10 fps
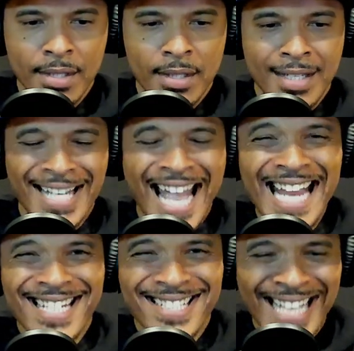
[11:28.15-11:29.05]

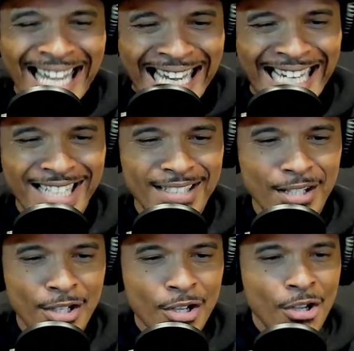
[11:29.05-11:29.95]
18
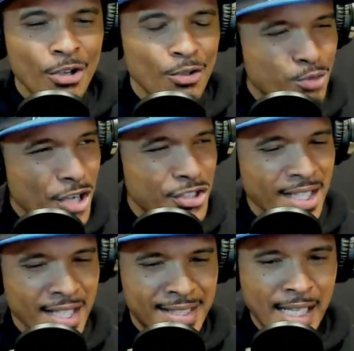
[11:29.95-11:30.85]
rushing
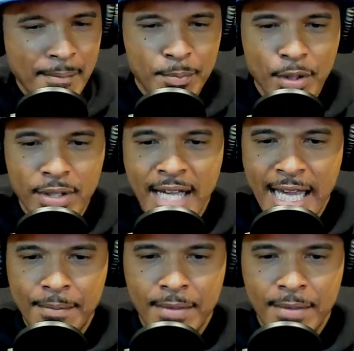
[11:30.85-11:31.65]
attempts per game,